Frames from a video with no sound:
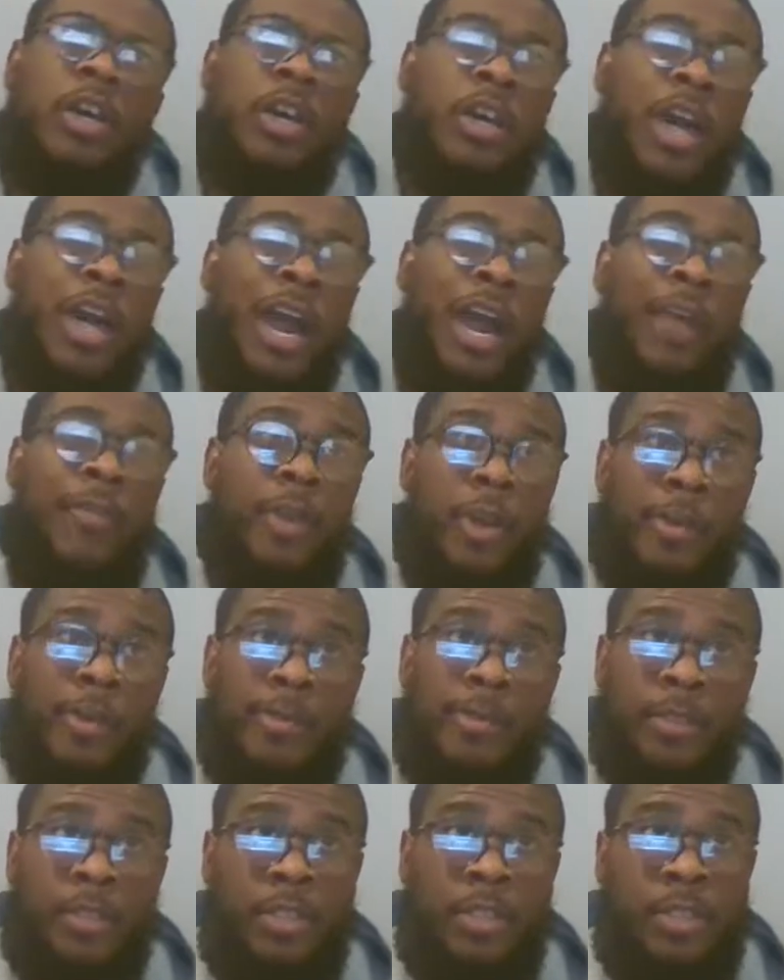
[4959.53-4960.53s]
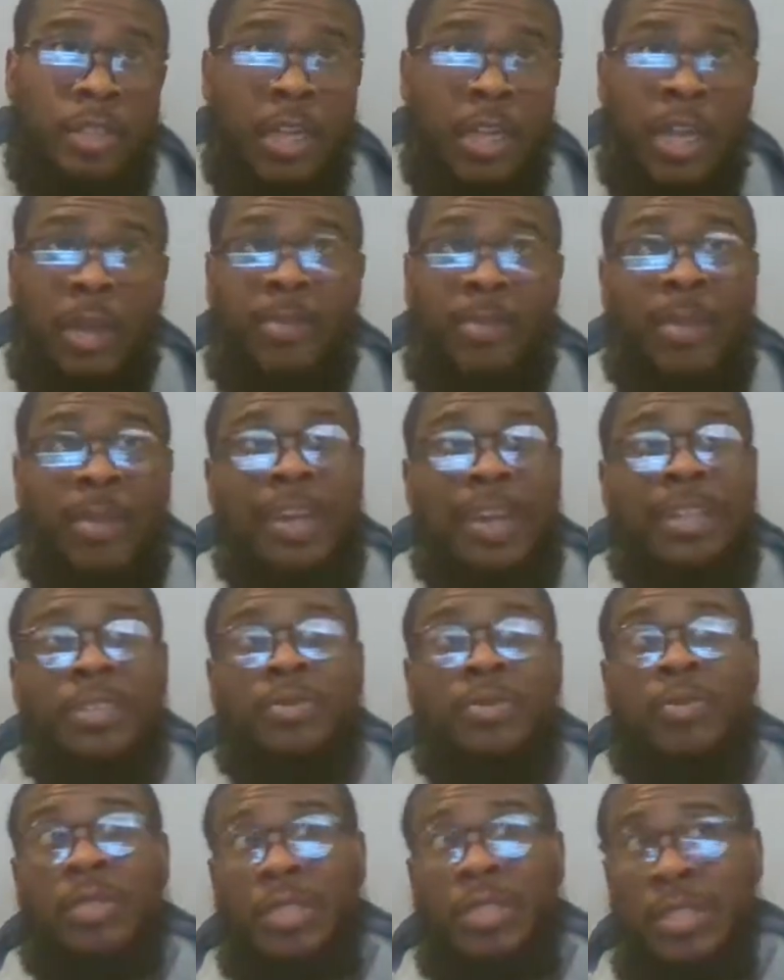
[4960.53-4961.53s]
Kyrie Irving's layup package,
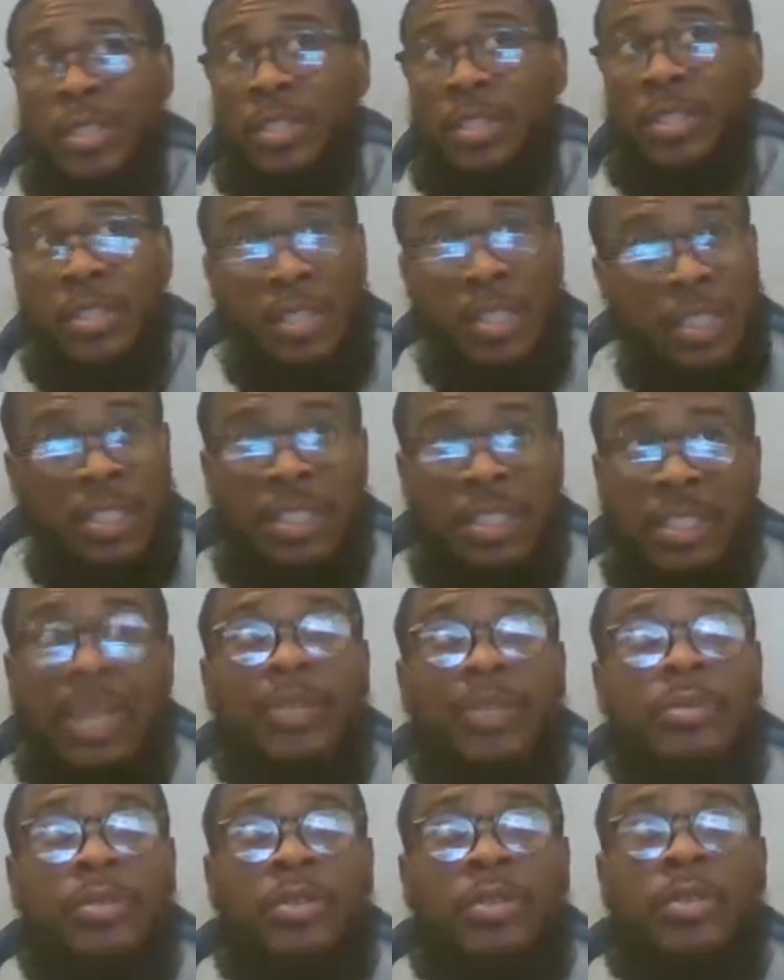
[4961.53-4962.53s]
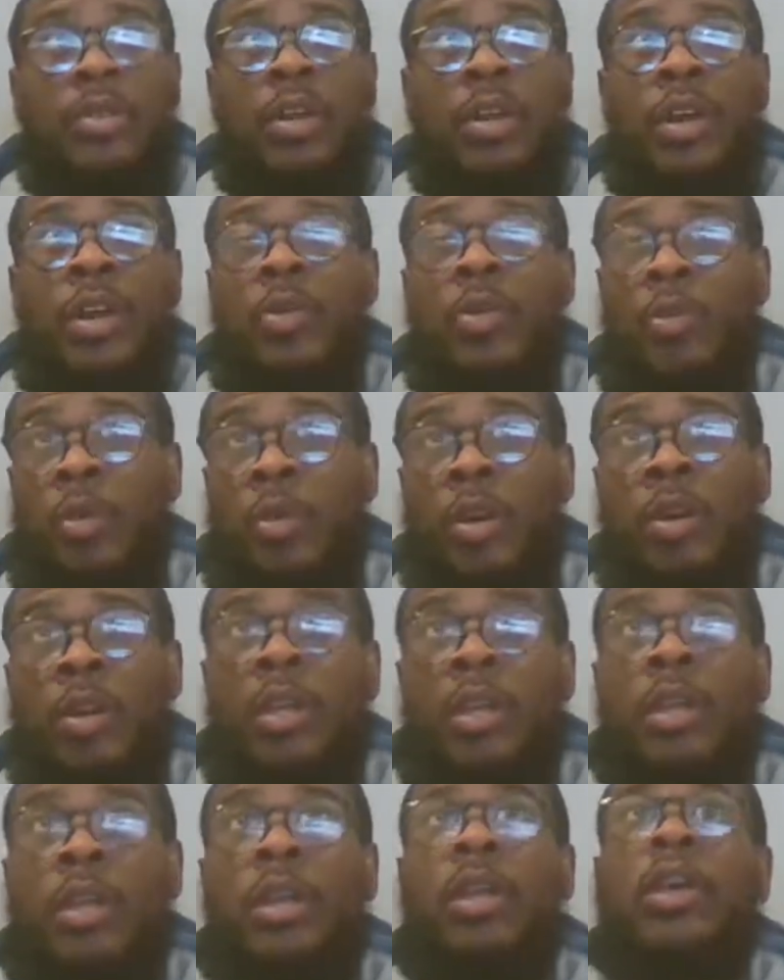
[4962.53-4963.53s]
which is exceptional and otherworldly,